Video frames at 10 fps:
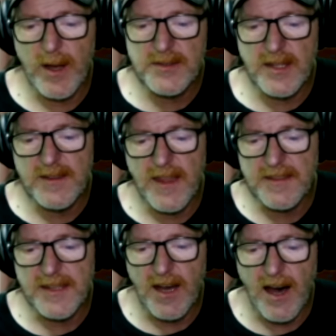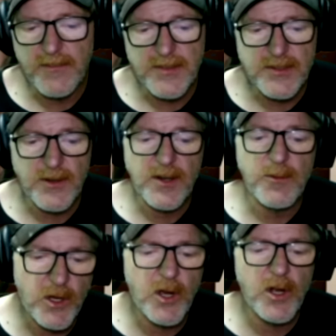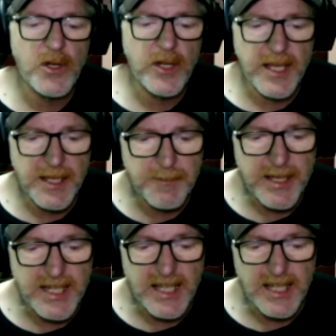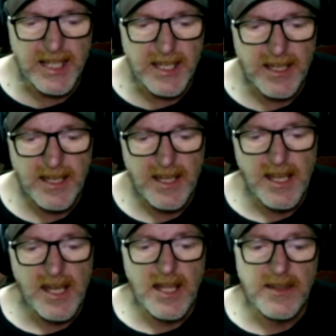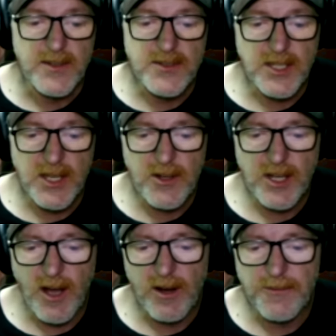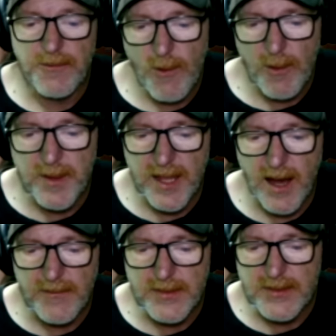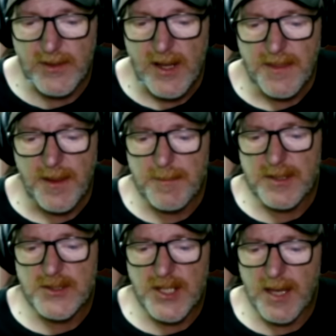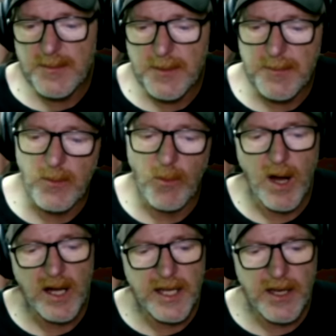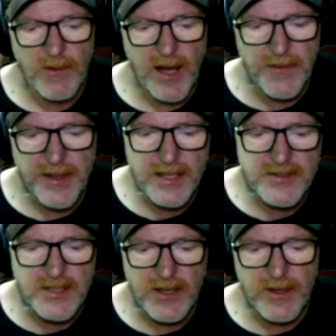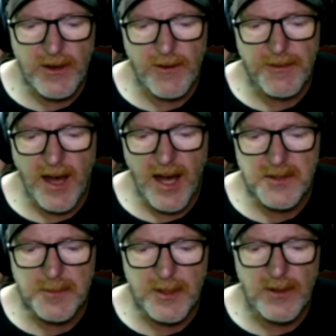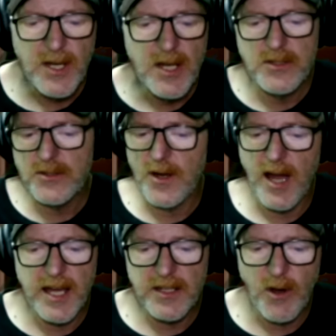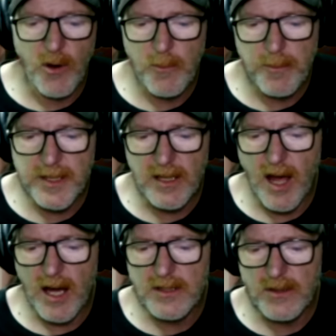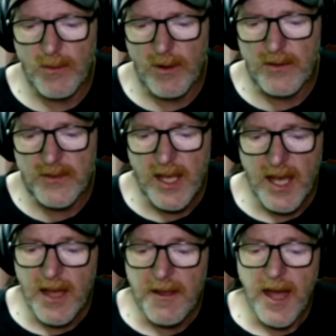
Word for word: requested that the officer return immediately. The security guard informed the officer that Miss James had been walking around the exterior of the hospital trying to open locked doors,